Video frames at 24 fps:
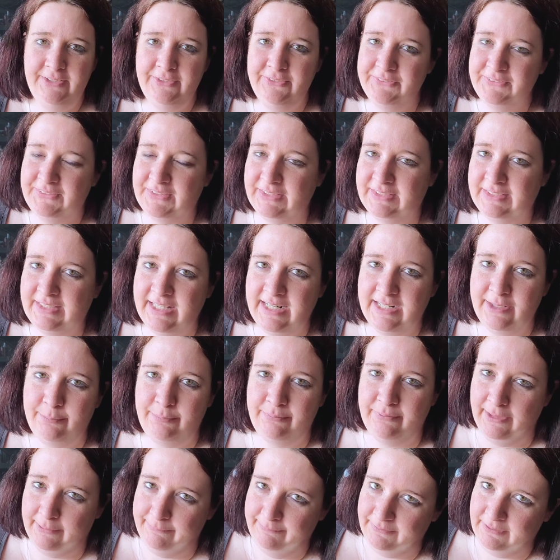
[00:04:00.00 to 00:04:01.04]
It's just kind of
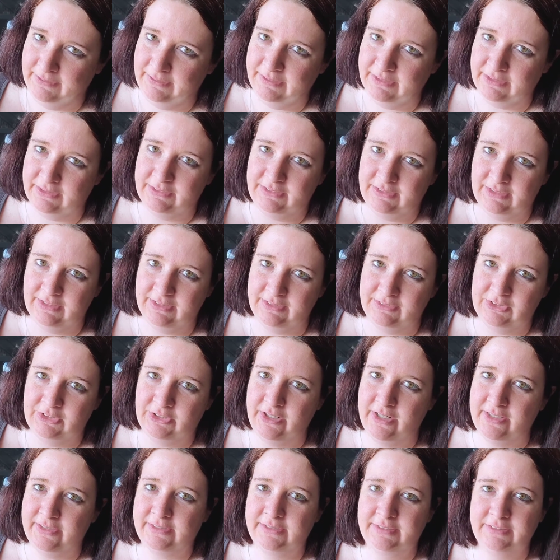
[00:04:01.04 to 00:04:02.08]
prepping the
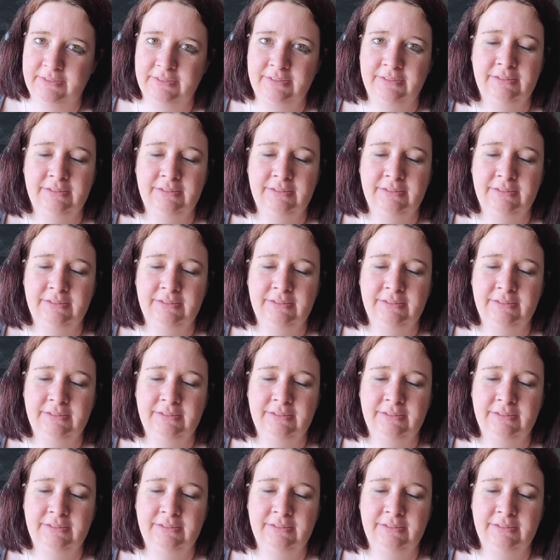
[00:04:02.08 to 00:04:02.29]
truck